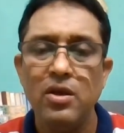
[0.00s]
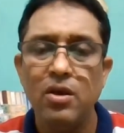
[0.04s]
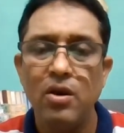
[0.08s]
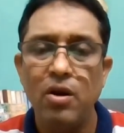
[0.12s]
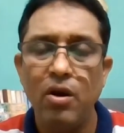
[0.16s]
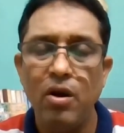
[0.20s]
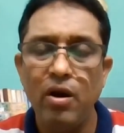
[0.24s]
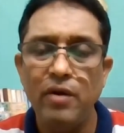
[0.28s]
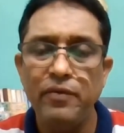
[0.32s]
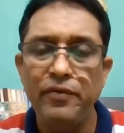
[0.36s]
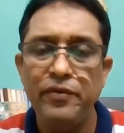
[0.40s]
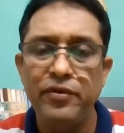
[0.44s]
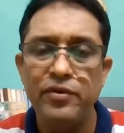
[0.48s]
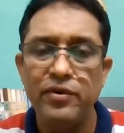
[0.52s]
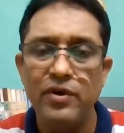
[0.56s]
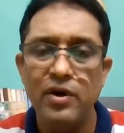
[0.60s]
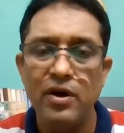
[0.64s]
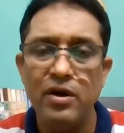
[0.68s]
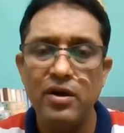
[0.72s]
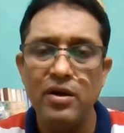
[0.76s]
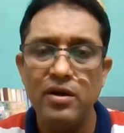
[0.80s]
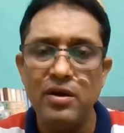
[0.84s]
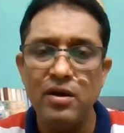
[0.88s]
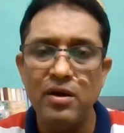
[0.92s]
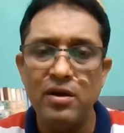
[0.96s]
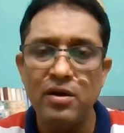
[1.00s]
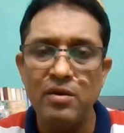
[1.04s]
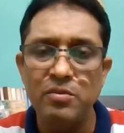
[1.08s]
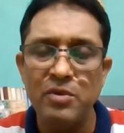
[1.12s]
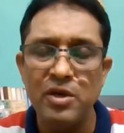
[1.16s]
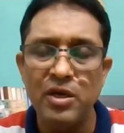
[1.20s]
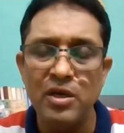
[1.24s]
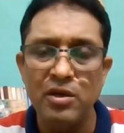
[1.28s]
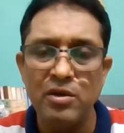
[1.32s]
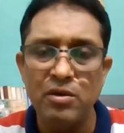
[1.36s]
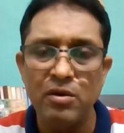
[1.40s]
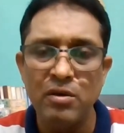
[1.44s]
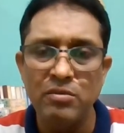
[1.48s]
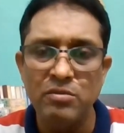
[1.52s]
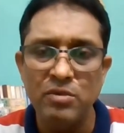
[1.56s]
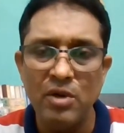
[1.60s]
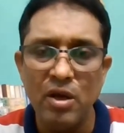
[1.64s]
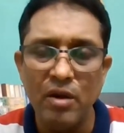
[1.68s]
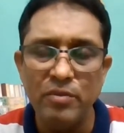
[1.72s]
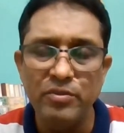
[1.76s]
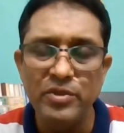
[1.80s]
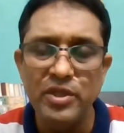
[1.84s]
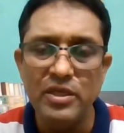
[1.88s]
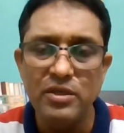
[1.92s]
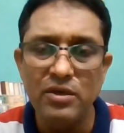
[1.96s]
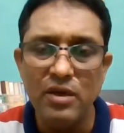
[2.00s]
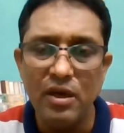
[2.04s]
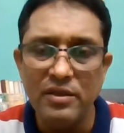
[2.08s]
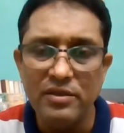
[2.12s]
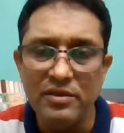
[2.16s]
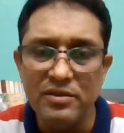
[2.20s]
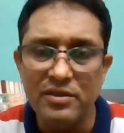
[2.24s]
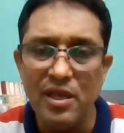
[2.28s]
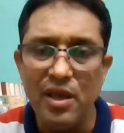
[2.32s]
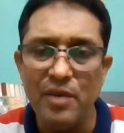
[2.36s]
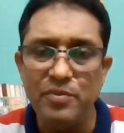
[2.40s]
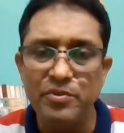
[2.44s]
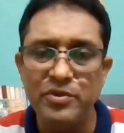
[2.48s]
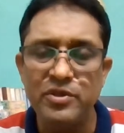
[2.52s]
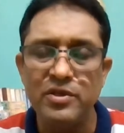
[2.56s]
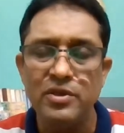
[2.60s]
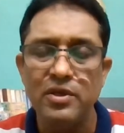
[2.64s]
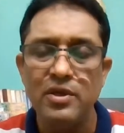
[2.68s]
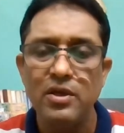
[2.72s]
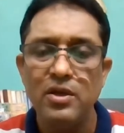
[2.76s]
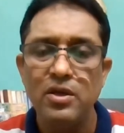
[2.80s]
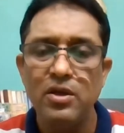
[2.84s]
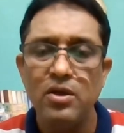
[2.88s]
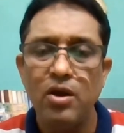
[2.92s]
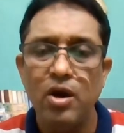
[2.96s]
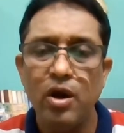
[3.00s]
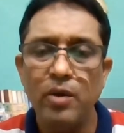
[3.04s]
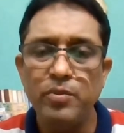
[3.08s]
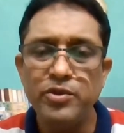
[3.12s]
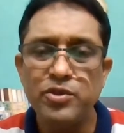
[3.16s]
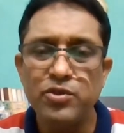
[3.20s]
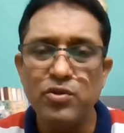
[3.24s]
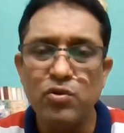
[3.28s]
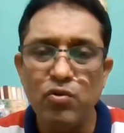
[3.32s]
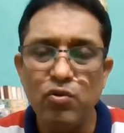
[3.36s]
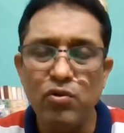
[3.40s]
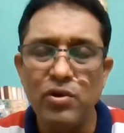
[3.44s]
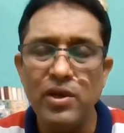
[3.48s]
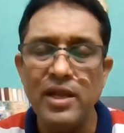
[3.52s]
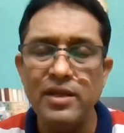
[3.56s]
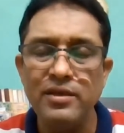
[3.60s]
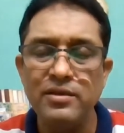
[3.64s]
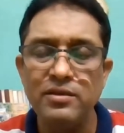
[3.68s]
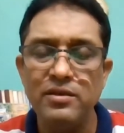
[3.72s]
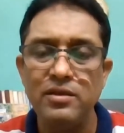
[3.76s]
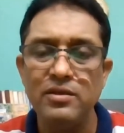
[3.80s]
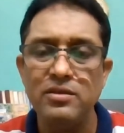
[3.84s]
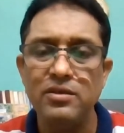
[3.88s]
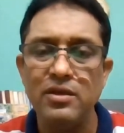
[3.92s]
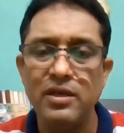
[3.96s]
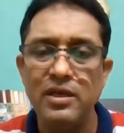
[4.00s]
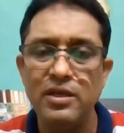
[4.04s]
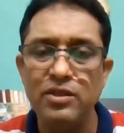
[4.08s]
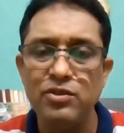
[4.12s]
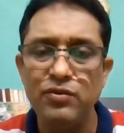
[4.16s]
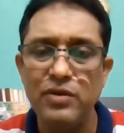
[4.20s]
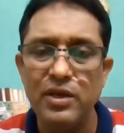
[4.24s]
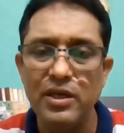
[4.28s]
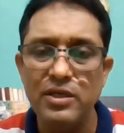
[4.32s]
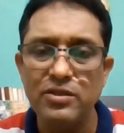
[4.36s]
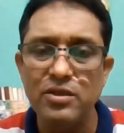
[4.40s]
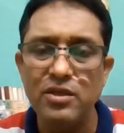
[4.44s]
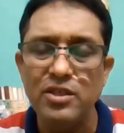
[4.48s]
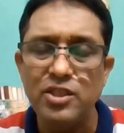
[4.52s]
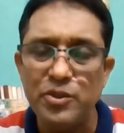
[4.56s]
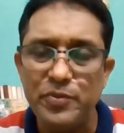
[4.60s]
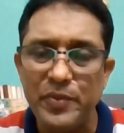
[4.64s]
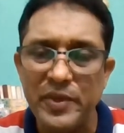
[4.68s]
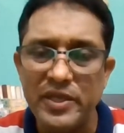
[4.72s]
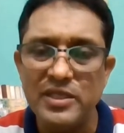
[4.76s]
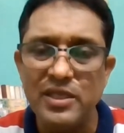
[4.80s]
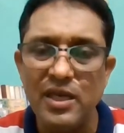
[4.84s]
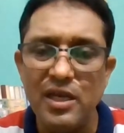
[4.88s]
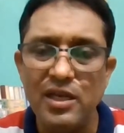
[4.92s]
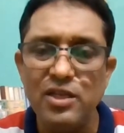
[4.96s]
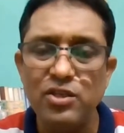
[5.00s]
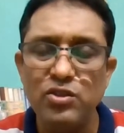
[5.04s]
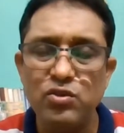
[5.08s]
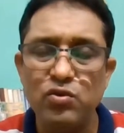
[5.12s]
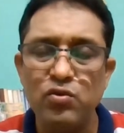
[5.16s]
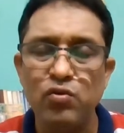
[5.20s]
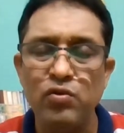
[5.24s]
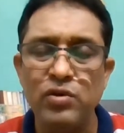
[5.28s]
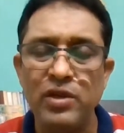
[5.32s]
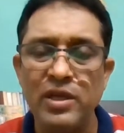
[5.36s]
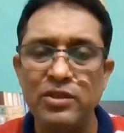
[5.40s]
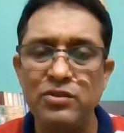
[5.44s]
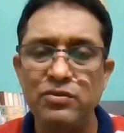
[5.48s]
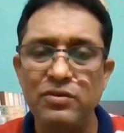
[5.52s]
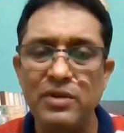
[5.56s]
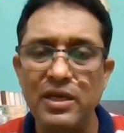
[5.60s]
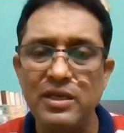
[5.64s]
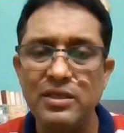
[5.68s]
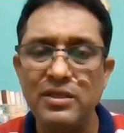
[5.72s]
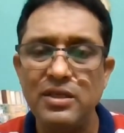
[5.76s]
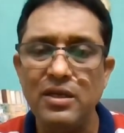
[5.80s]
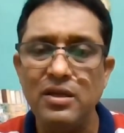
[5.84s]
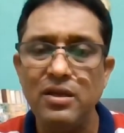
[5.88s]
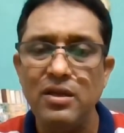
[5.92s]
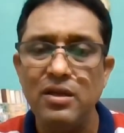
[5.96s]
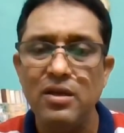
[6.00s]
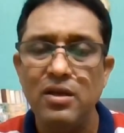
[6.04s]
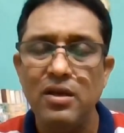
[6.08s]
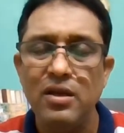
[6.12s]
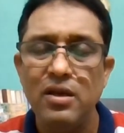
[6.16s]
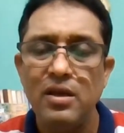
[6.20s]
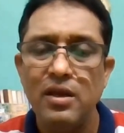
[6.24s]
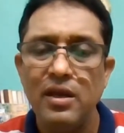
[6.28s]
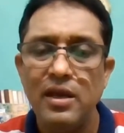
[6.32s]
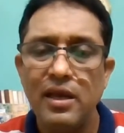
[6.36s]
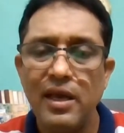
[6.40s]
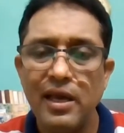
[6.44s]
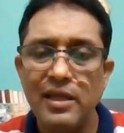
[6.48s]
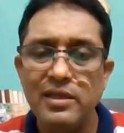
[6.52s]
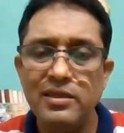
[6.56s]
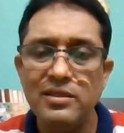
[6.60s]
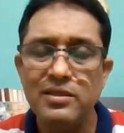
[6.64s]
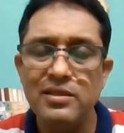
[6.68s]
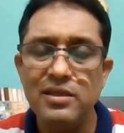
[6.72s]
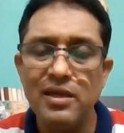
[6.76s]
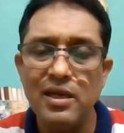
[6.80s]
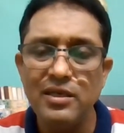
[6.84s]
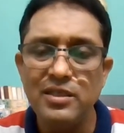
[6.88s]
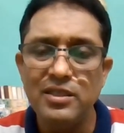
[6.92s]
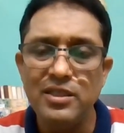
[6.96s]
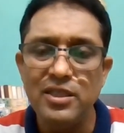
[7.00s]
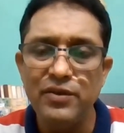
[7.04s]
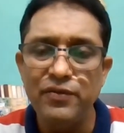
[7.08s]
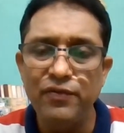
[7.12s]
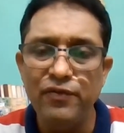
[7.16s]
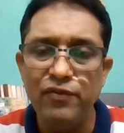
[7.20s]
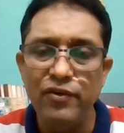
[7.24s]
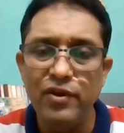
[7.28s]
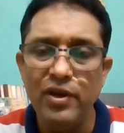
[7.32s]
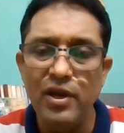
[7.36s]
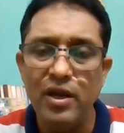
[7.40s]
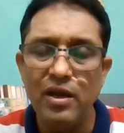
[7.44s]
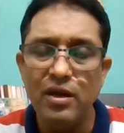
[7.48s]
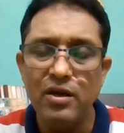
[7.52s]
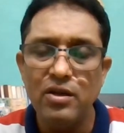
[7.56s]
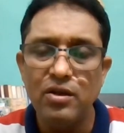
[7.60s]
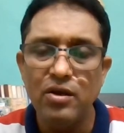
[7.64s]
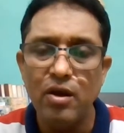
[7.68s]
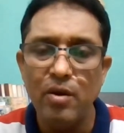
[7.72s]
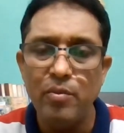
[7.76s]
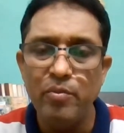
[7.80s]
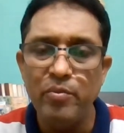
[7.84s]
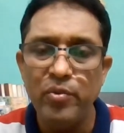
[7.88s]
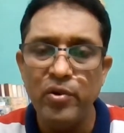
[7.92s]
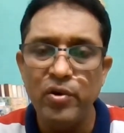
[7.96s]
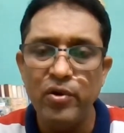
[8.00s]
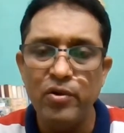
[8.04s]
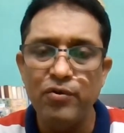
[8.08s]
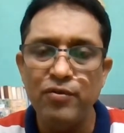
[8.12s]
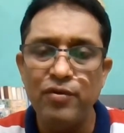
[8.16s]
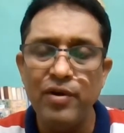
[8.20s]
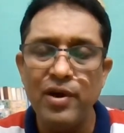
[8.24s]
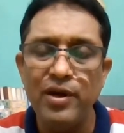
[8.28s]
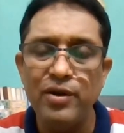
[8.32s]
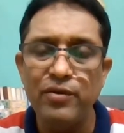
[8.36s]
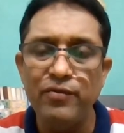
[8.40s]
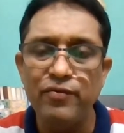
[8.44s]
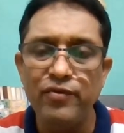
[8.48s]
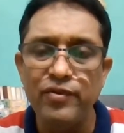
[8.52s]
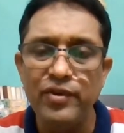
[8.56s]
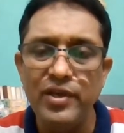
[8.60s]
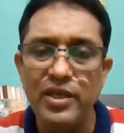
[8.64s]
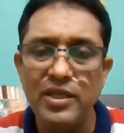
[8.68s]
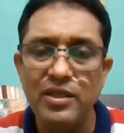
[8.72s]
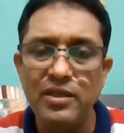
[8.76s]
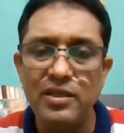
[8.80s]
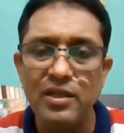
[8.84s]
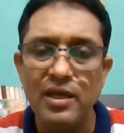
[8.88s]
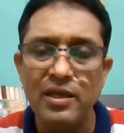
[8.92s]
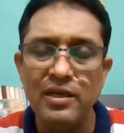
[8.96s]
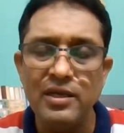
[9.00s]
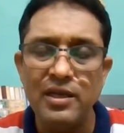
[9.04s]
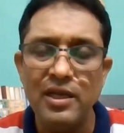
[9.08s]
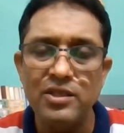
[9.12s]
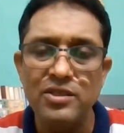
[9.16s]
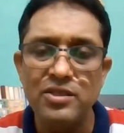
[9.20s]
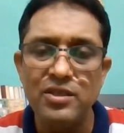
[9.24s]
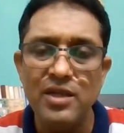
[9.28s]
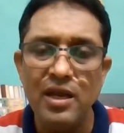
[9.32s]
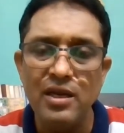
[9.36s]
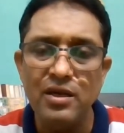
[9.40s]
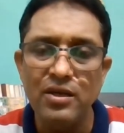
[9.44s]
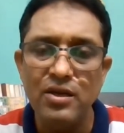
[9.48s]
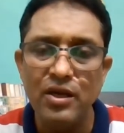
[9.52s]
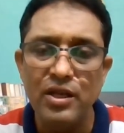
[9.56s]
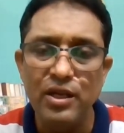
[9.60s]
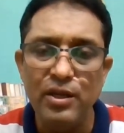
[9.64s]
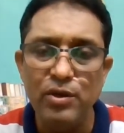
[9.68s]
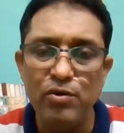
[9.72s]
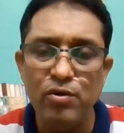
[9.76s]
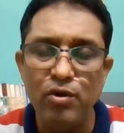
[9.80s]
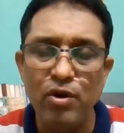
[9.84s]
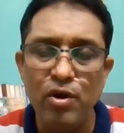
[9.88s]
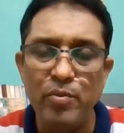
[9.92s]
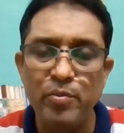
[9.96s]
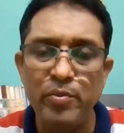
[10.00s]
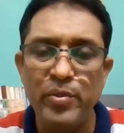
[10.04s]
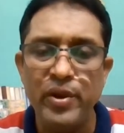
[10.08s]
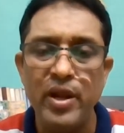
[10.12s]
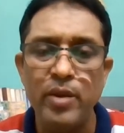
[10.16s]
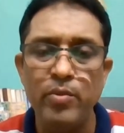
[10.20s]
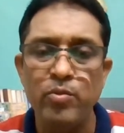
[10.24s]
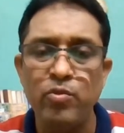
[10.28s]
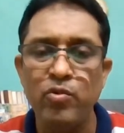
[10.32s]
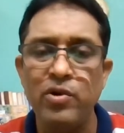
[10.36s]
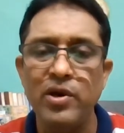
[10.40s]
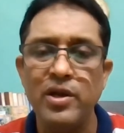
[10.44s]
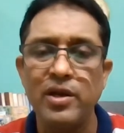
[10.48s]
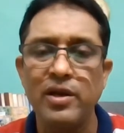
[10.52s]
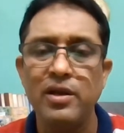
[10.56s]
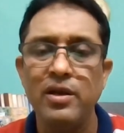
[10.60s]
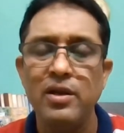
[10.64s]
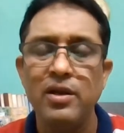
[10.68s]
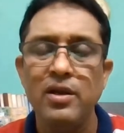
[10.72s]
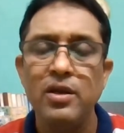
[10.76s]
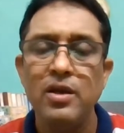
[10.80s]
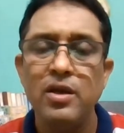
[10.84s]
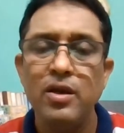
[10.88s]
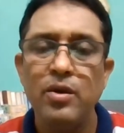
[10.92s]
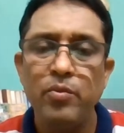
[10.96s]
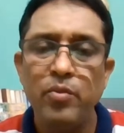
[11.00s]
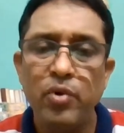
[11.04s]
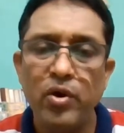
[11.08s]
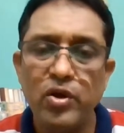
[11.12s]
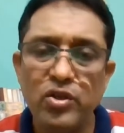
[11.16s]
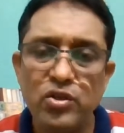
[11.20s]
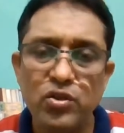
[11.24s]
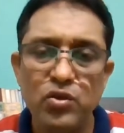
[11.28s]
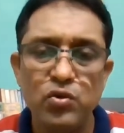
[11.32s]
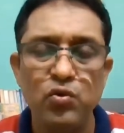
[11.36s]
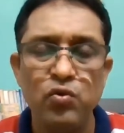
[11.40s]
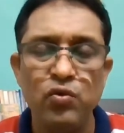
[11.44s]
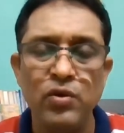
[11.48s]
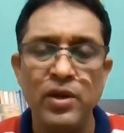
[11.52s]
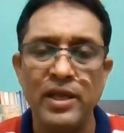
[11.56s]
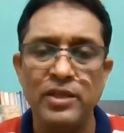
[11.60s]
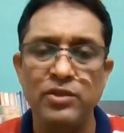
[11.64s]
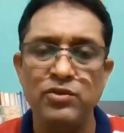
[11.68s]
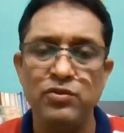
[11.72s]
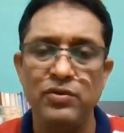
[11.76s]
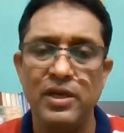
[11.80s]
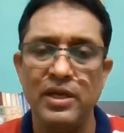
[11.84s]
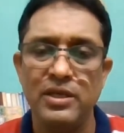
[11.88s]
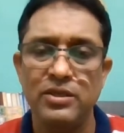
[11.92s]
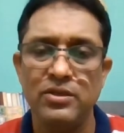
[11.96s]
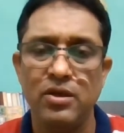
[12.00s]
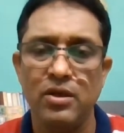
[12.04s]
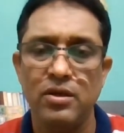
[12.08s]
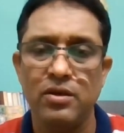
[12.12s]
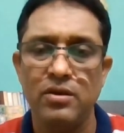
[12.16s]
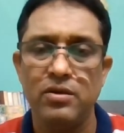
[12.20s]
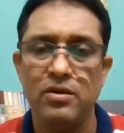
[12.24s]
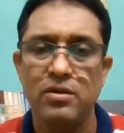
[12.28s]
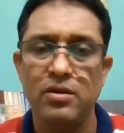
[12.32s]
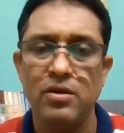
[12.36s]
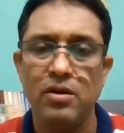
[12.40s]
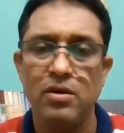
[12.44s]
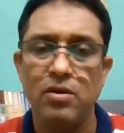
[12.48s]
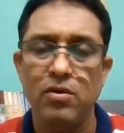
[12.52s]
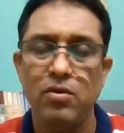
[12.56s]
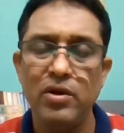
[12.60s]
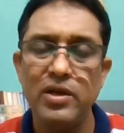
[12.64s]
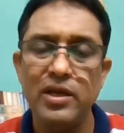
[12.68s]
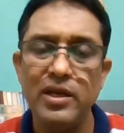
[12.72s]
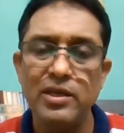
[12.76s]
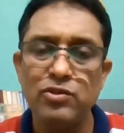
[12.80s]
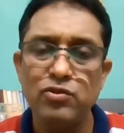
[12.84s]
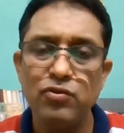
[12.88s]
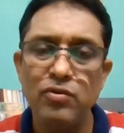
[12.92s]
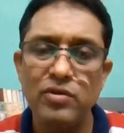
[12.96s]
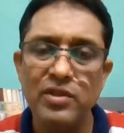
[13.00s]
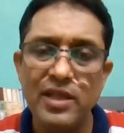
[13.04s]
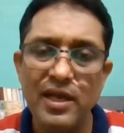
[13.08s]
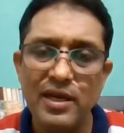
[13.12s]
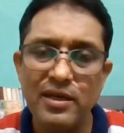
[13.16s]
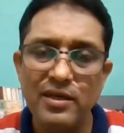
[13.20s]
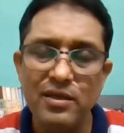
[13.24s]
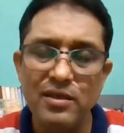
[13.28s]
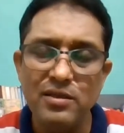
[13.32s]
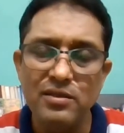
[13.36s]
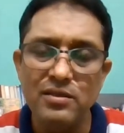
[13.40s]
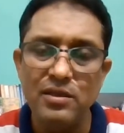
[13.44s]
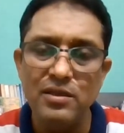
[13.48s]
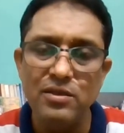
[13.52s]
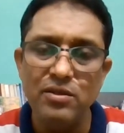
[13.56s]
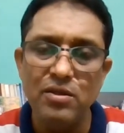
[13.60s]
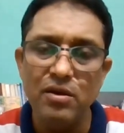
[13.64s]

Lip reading: of the concept of school and teacher education, especially school education, NCERT will come forward with a national curriculum framework for school education. Okay, so that is